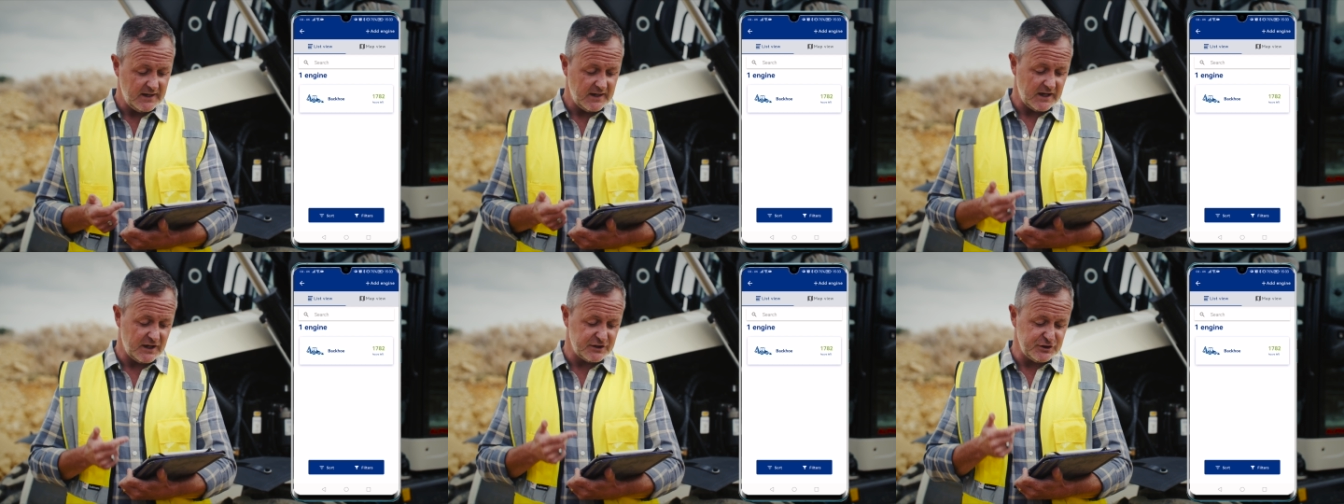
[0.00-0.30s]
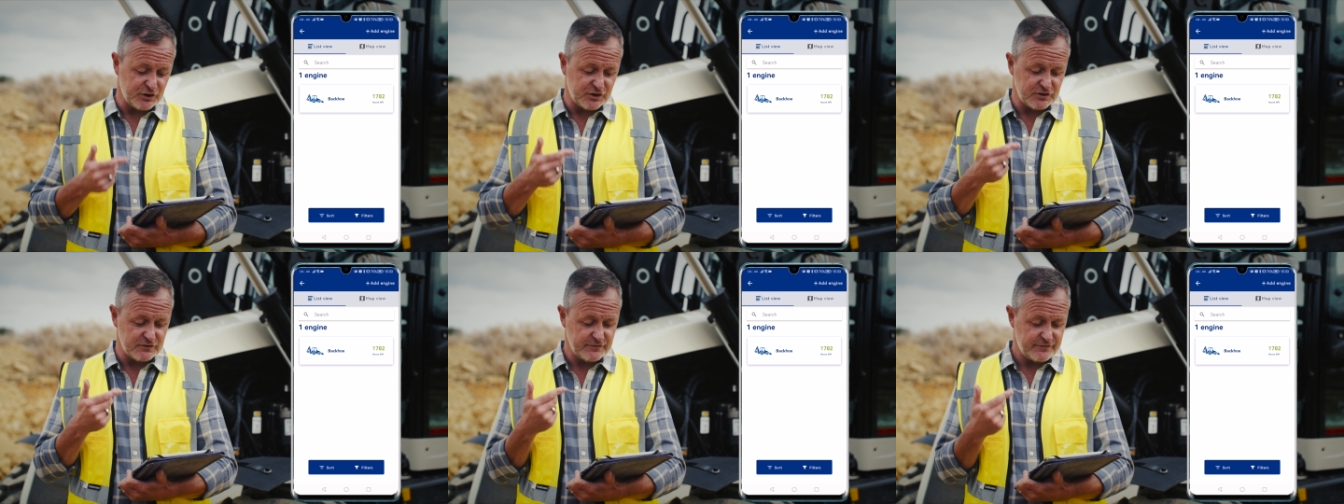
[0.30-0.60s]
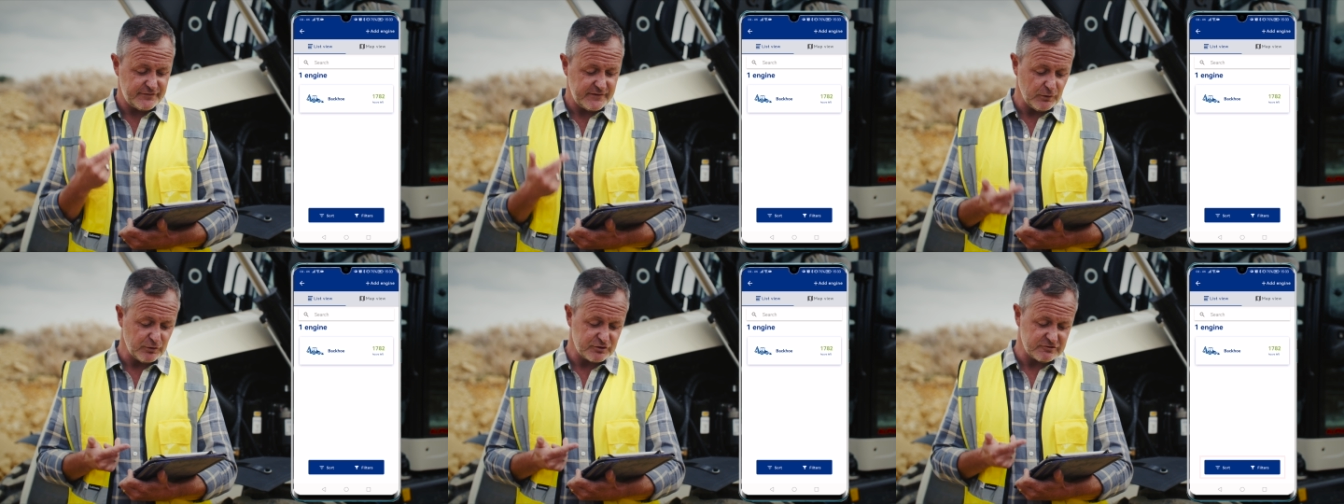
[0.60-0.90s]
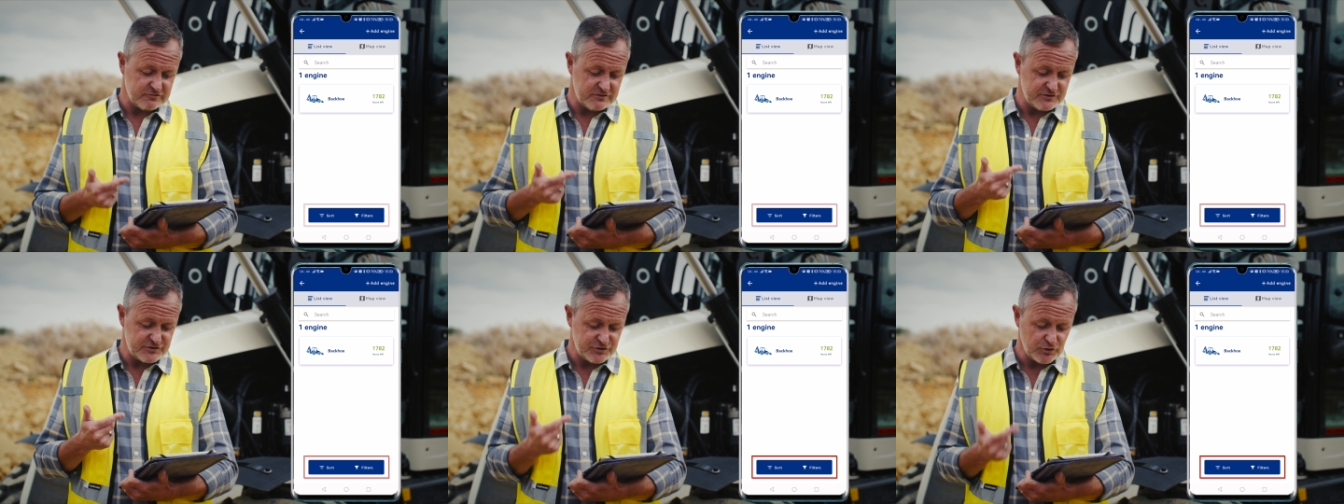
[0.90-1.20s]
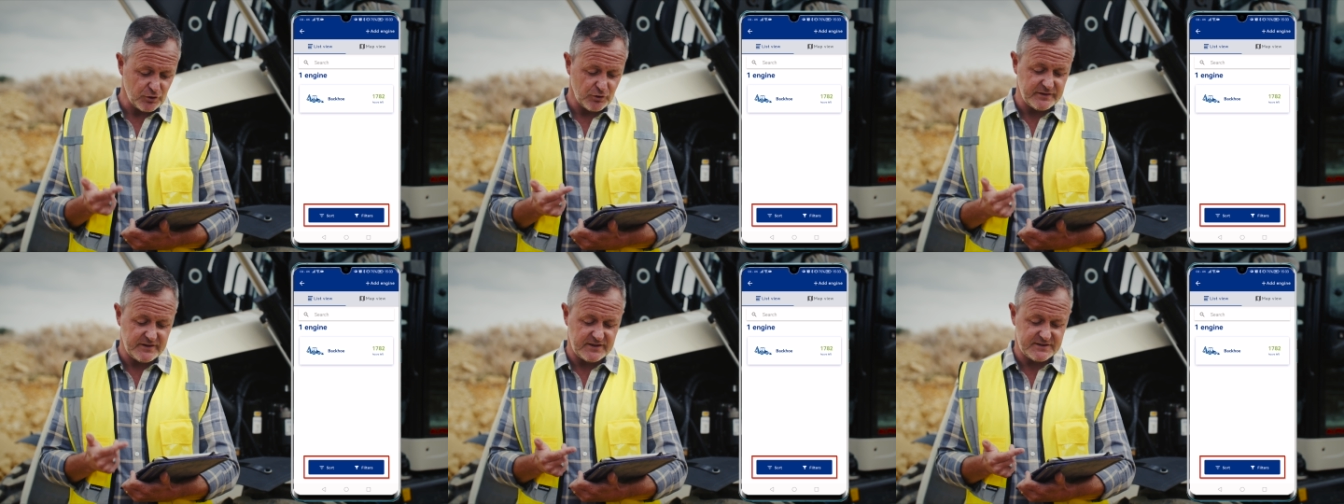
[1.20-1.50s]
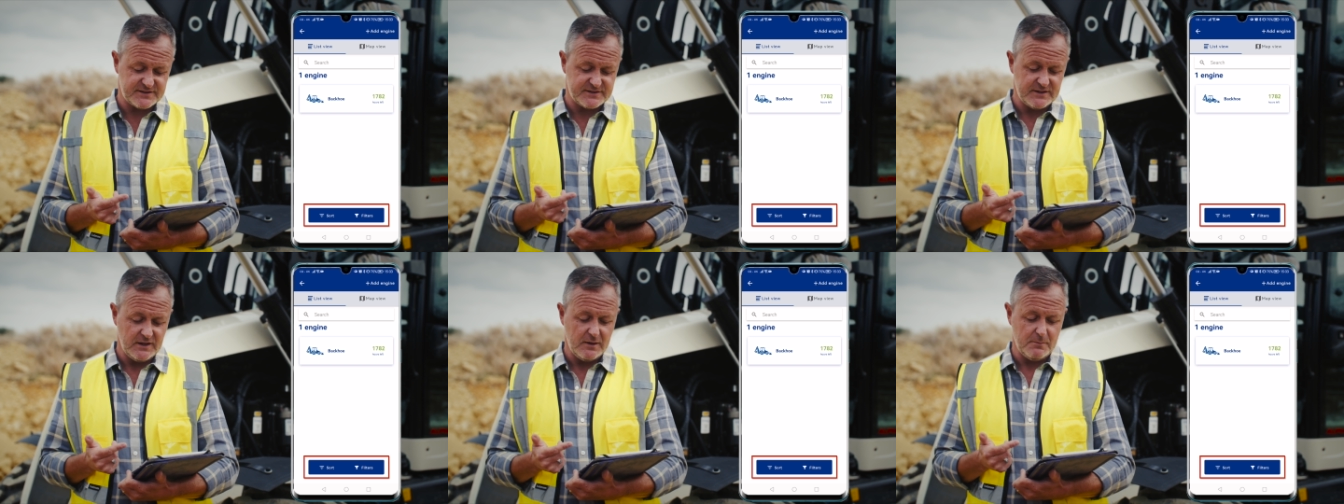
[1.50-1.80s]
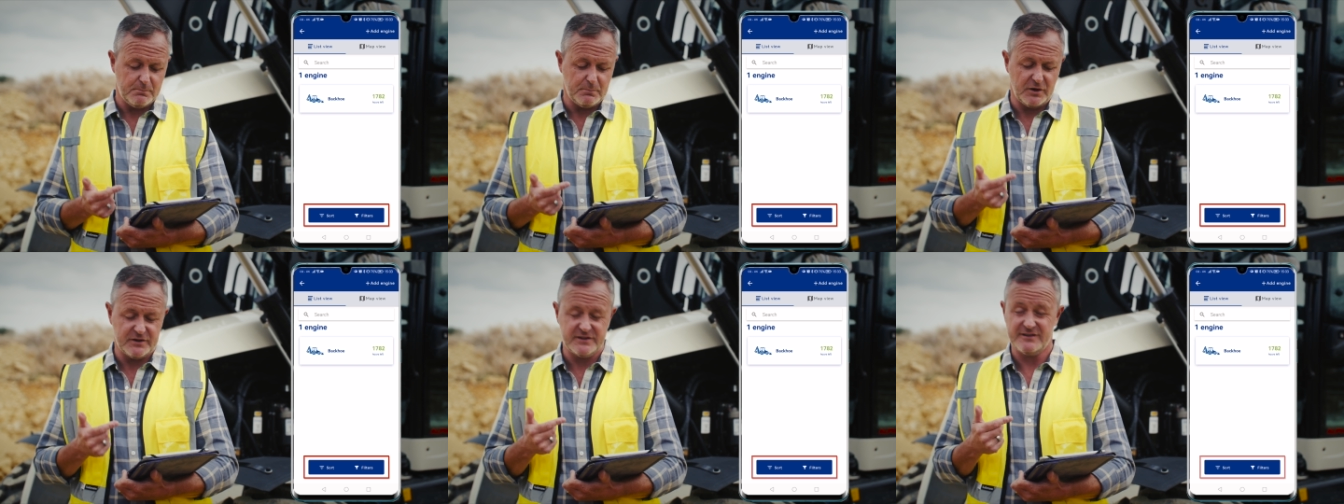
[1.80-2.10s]
uh, you can filter and sort this
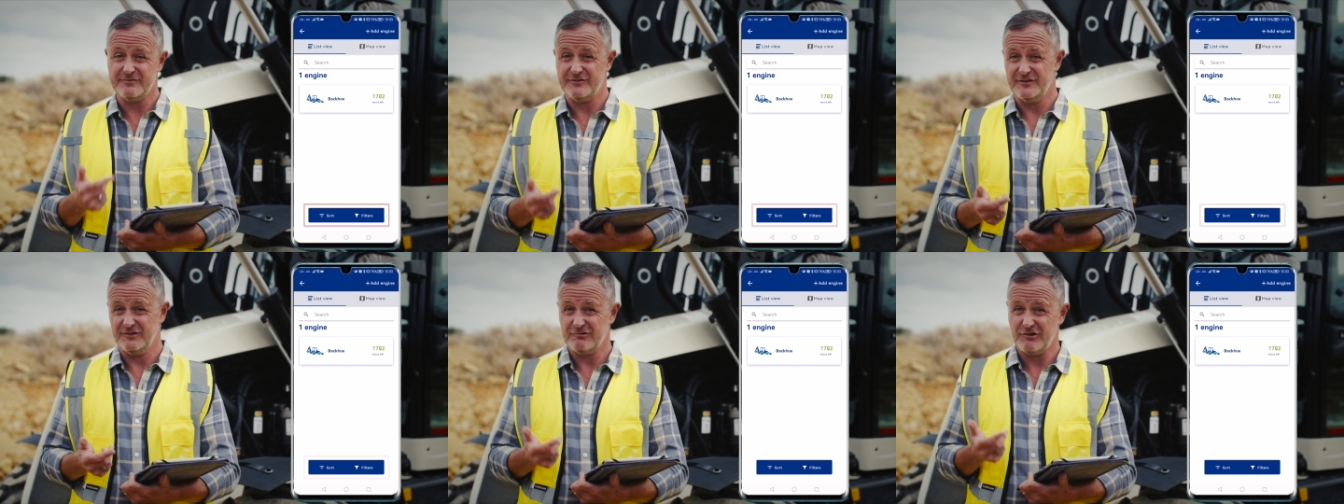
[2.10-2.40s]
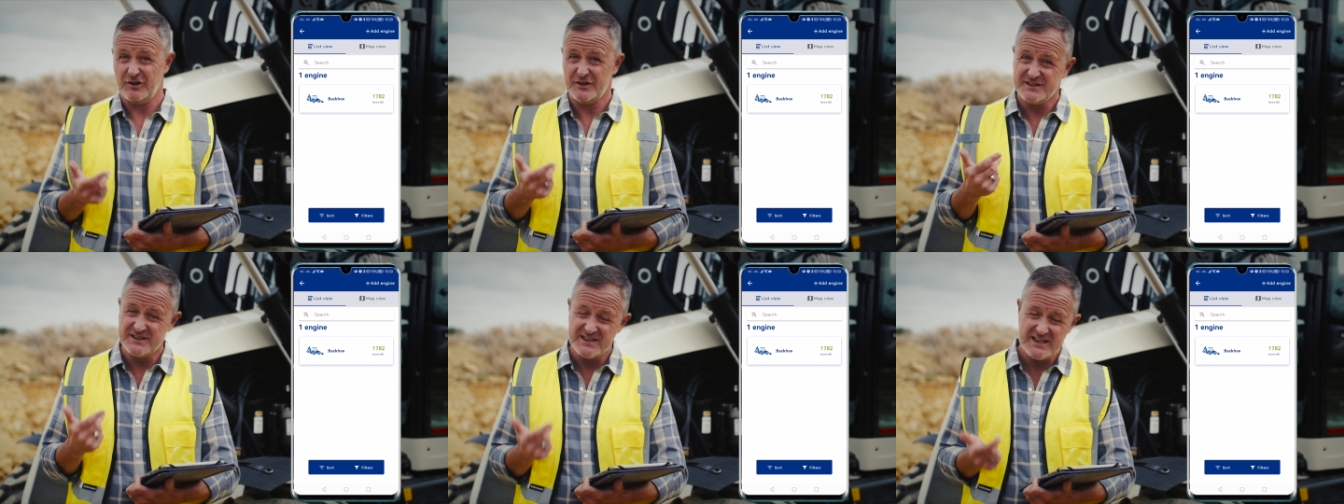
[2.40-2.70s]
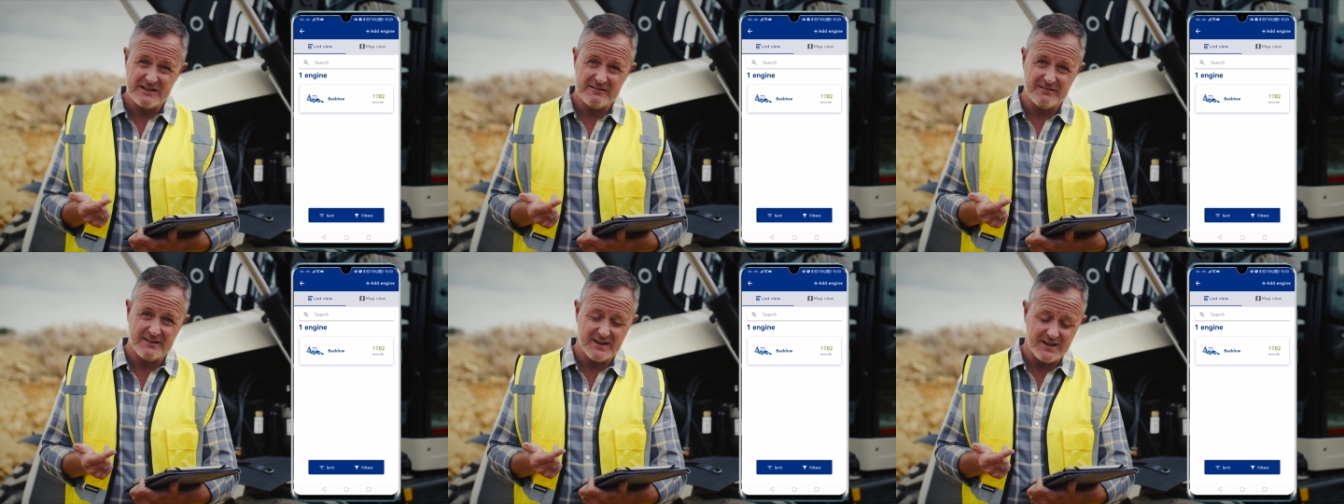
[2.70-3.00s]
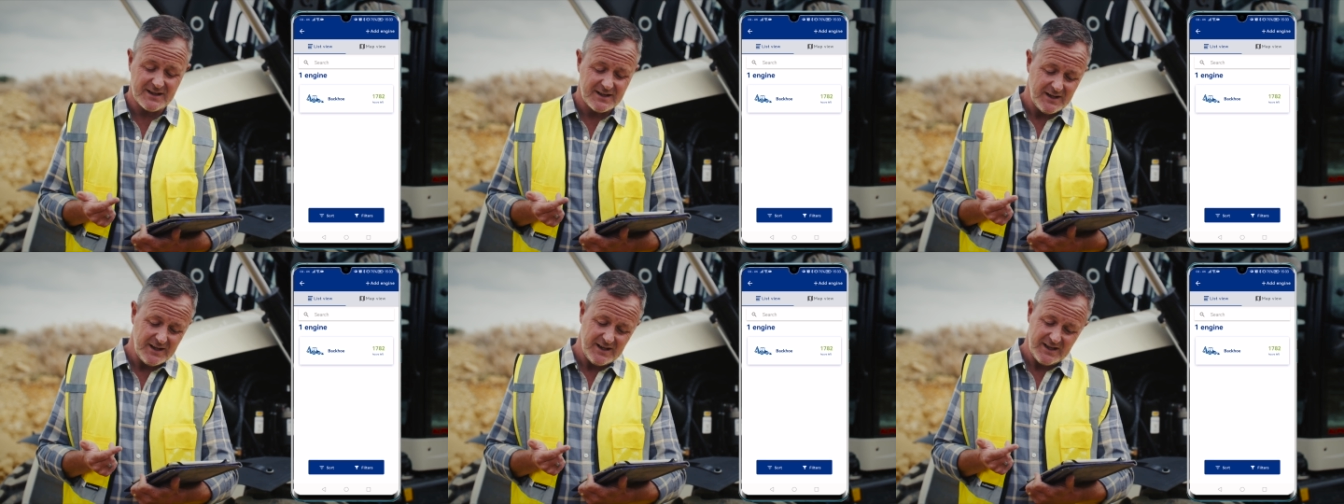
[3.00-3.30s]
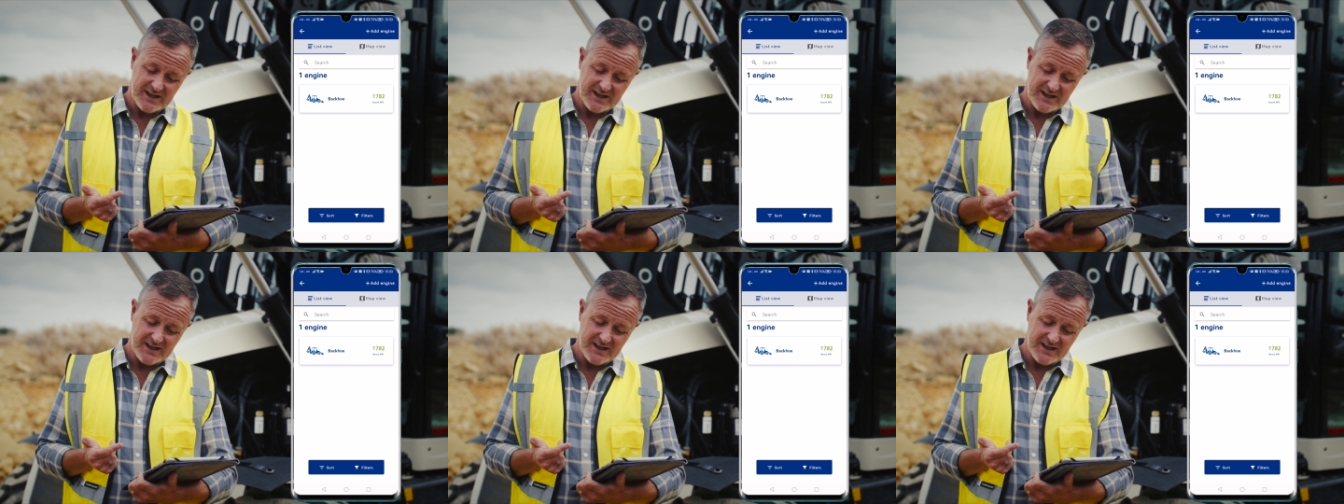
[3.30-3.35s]
by different criteria,